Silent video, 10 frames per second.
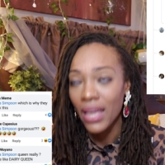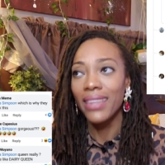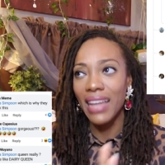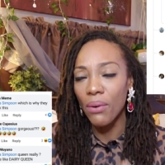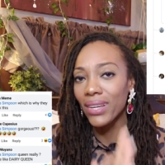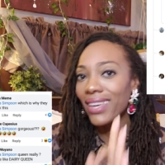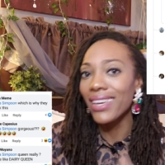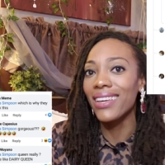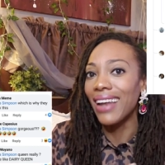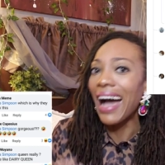Now,
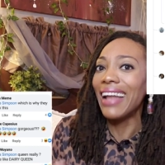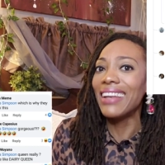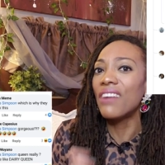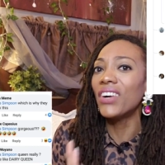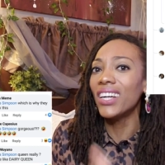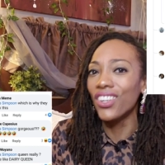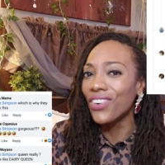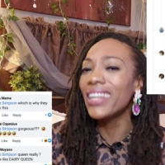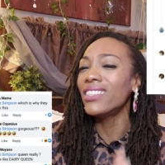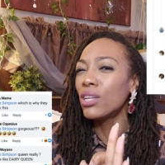again, I never
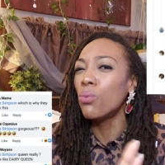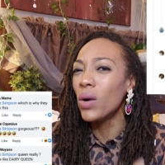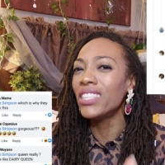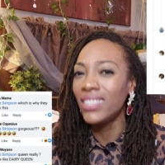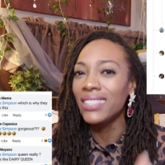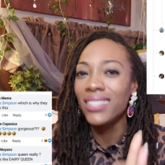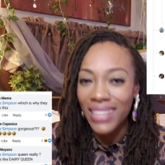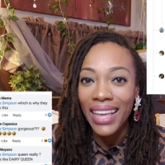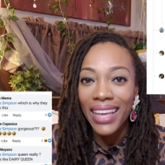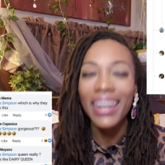agreed to what she
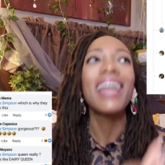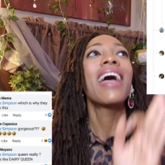said.